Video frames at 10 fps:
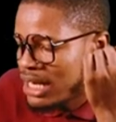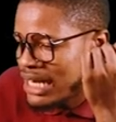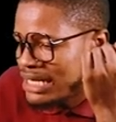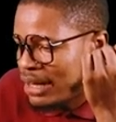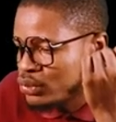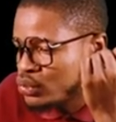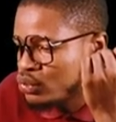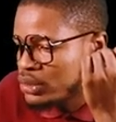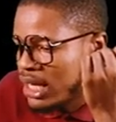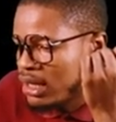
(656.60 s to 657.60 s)
Right down
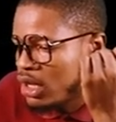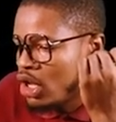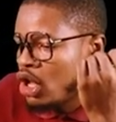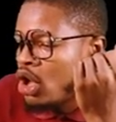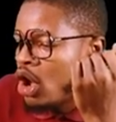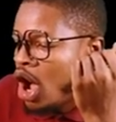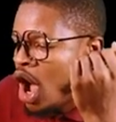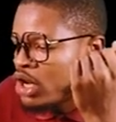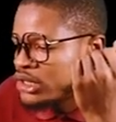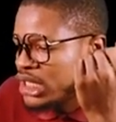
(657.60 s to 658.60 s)
to here.
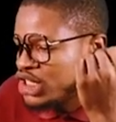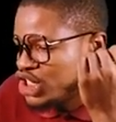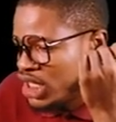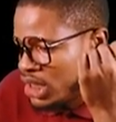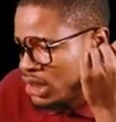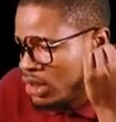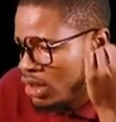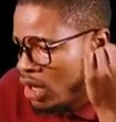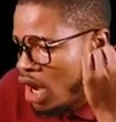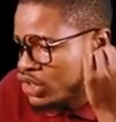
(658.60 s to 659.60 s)
Oxygen.
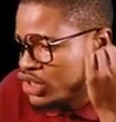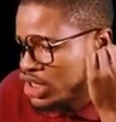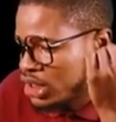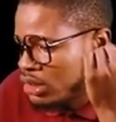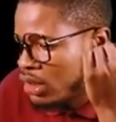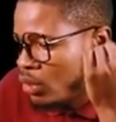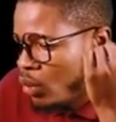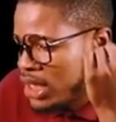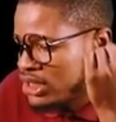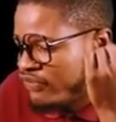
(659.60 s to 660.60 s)
Oxygen.
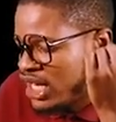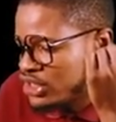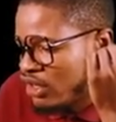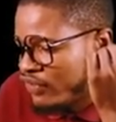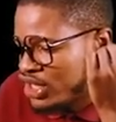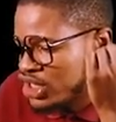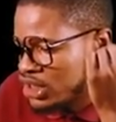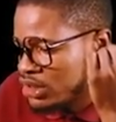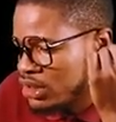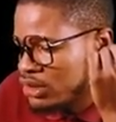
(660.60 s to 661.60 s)
What is the valency of oxygen?